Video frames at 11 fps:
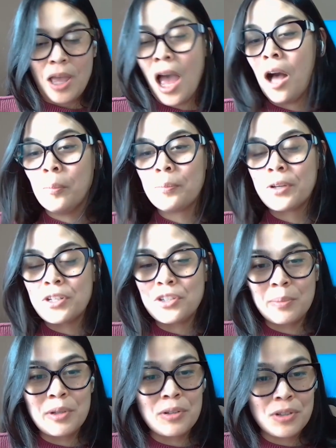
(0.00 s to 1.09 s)
help
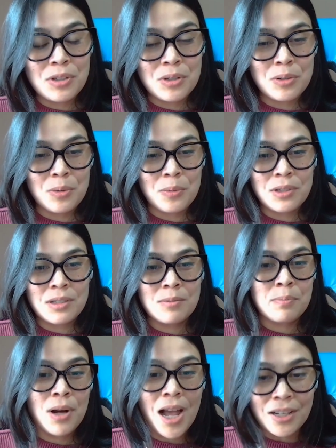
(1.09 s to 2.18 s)
contribute to
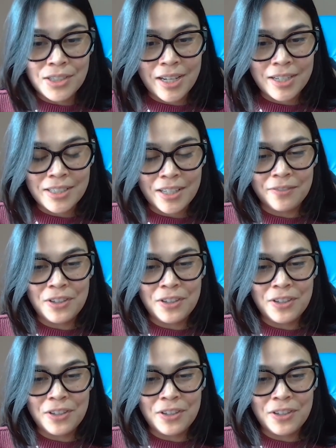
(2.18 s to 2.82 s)
projects and